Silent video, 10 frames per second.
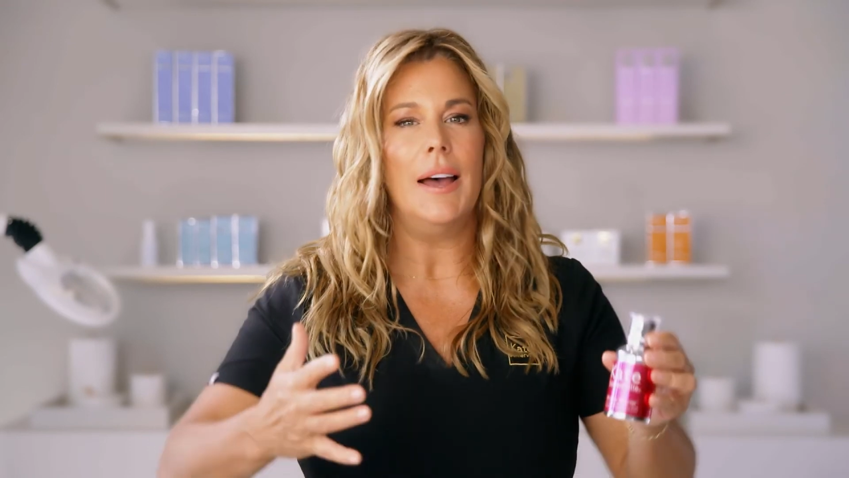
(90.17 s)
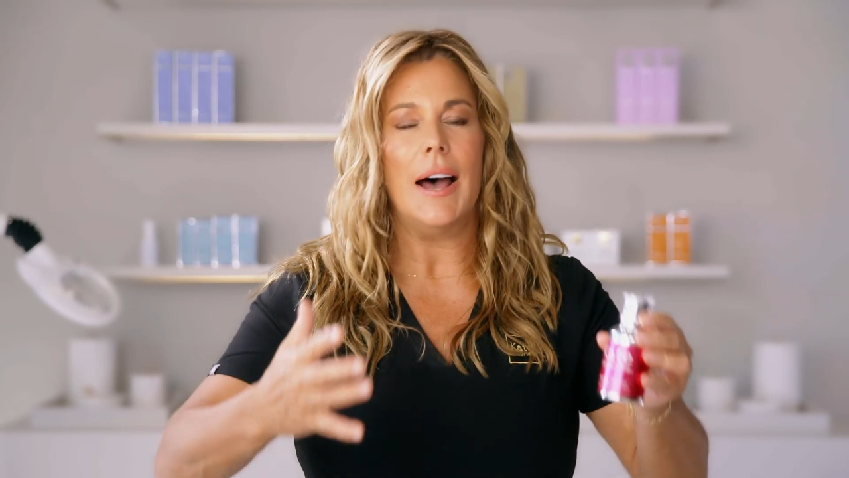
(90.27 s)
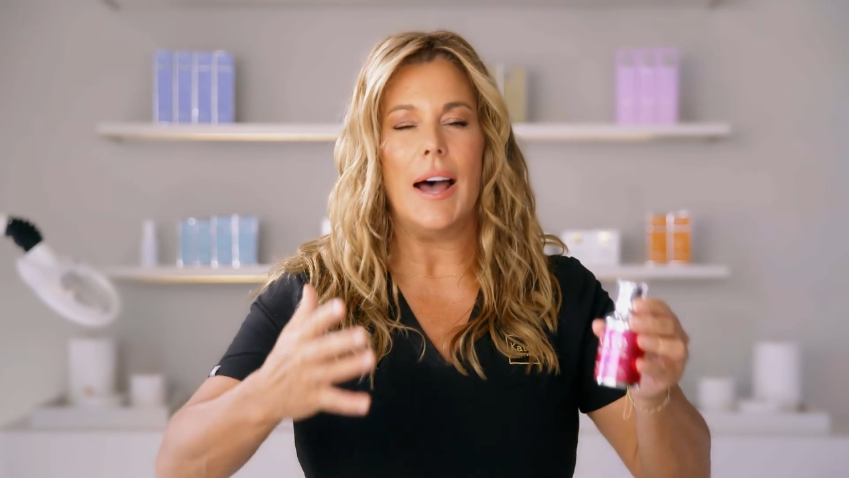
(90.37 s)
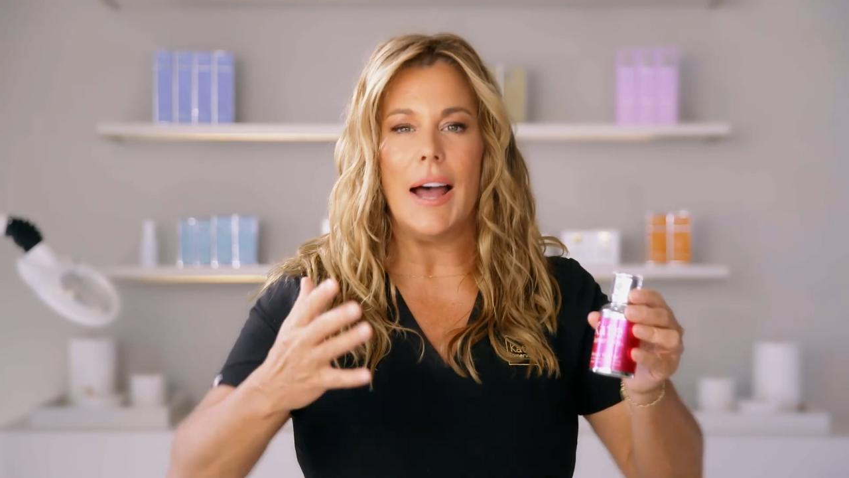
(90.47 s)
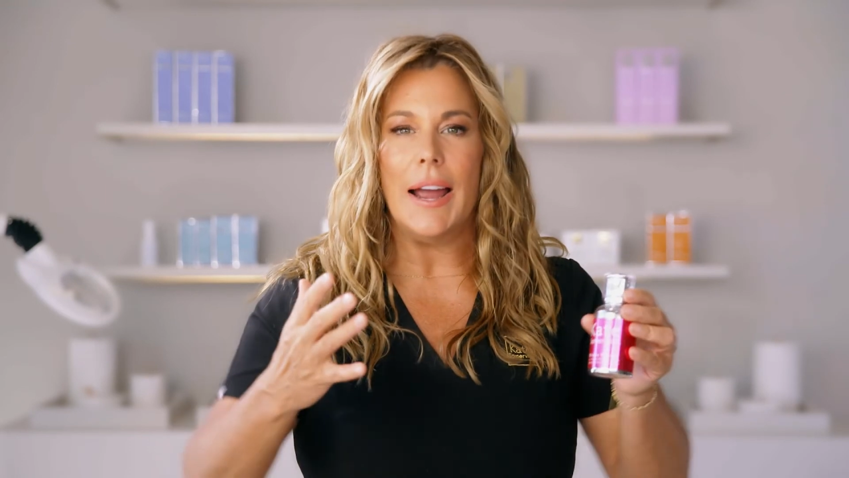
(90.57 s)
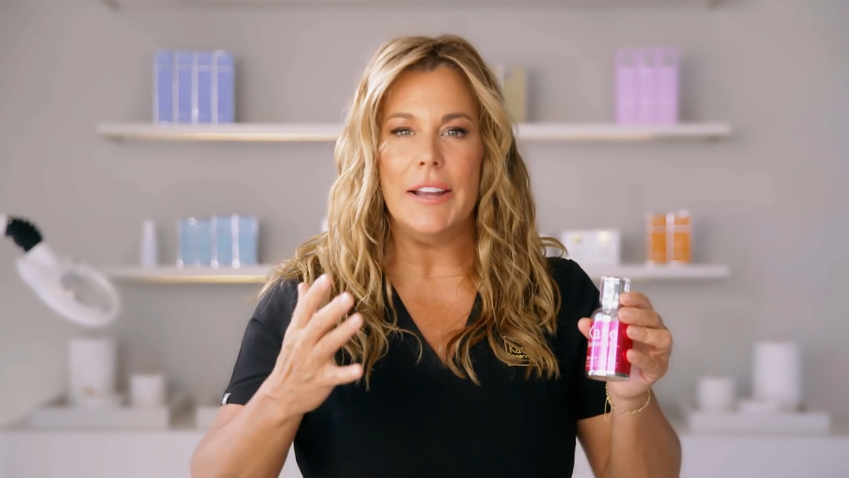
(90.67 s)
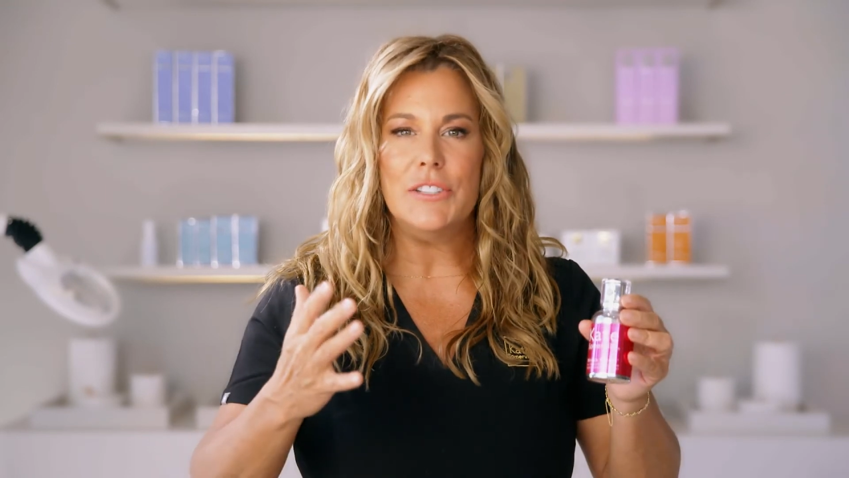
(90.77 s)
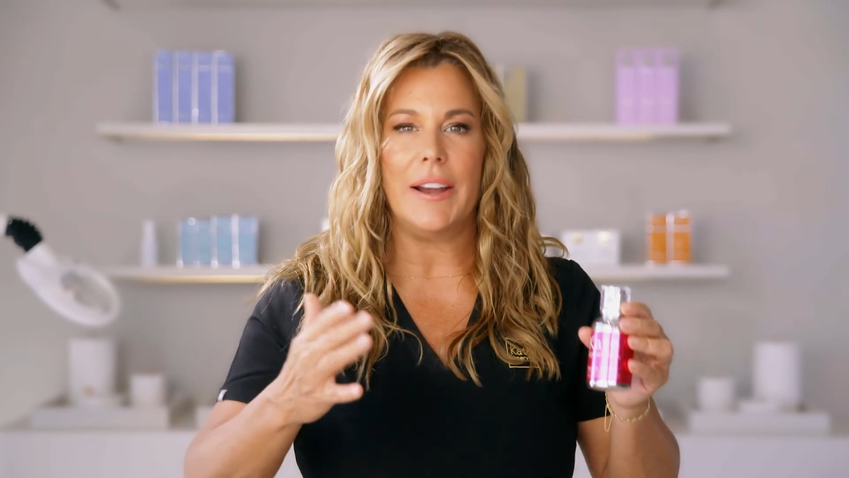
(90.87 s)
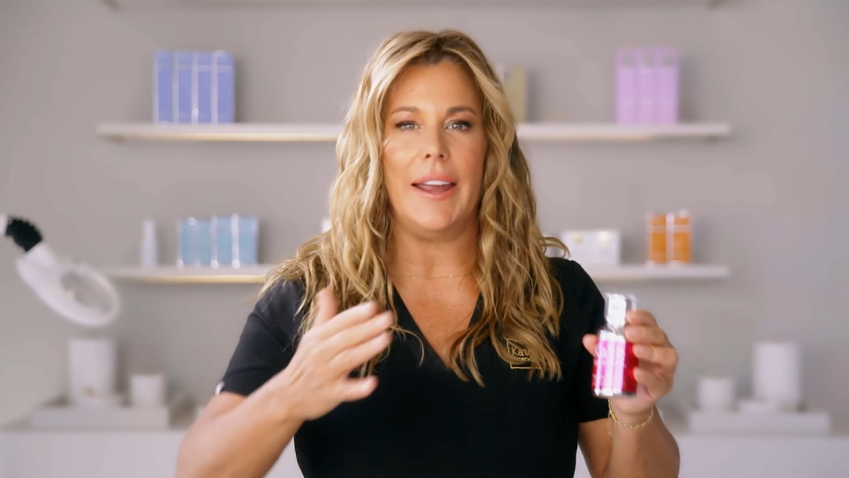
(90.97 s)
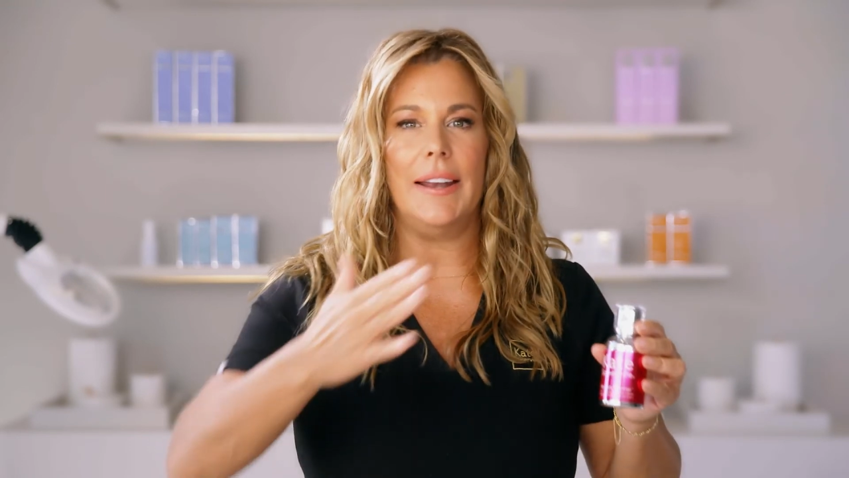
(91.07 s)

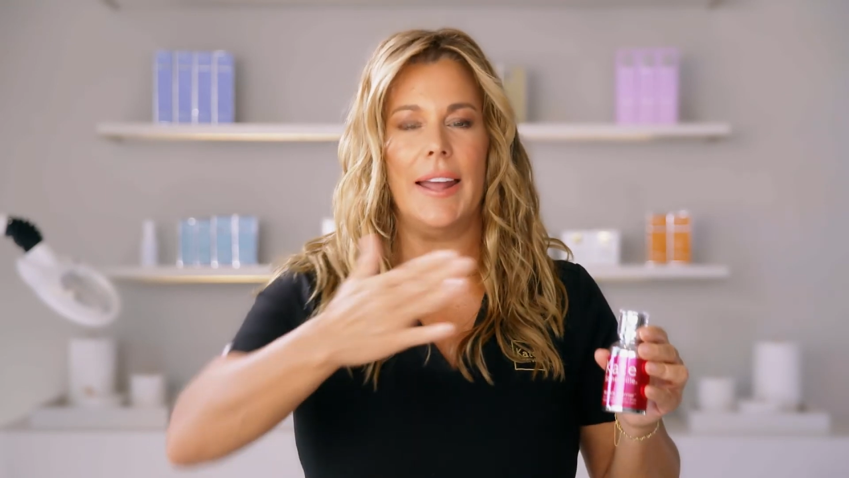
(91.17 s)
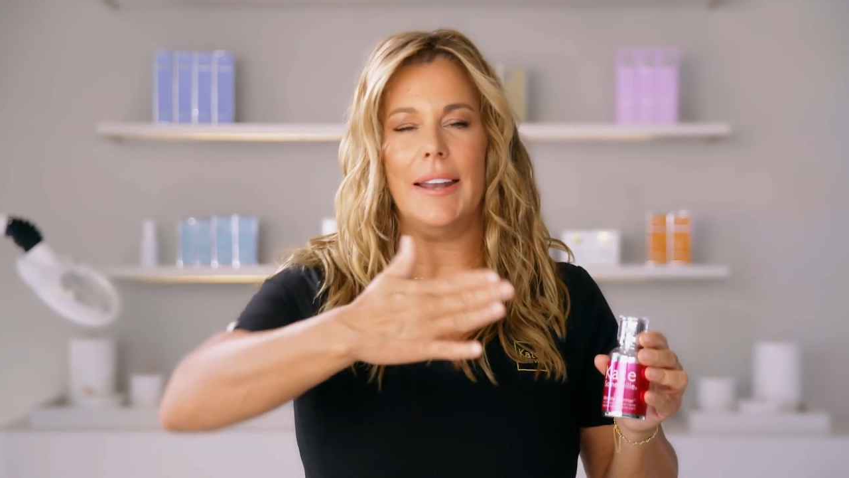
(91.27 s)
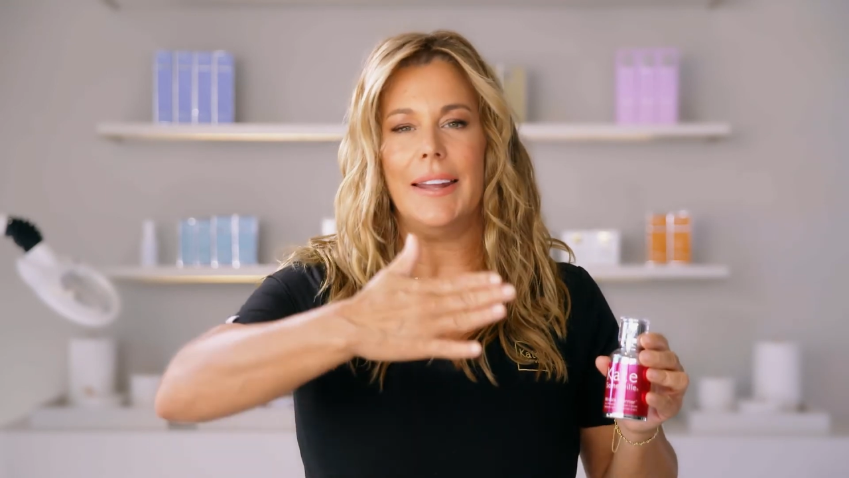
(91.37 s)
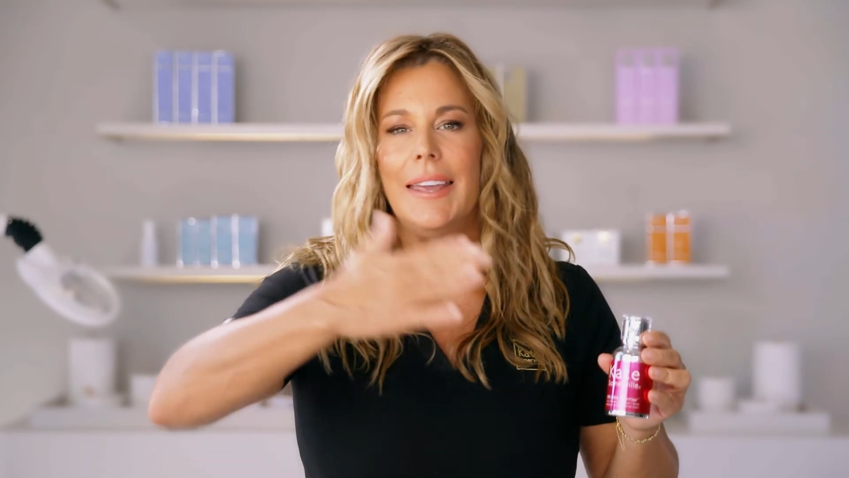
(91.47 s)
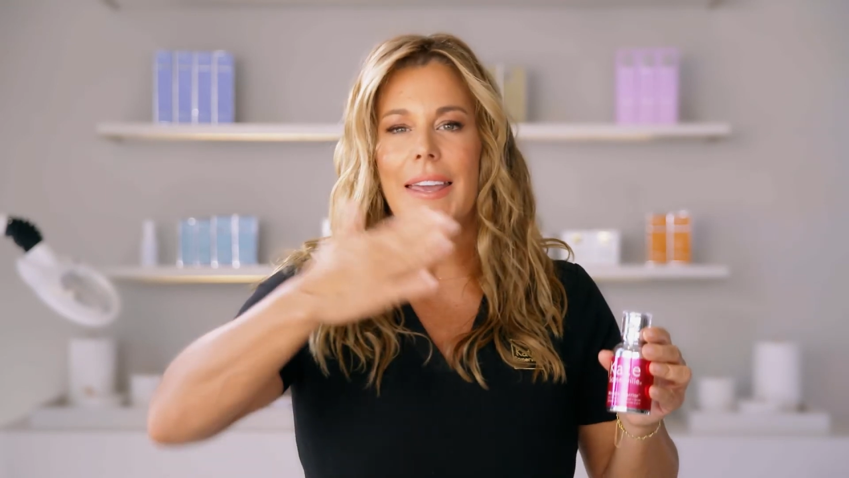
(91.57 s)
hydrate, and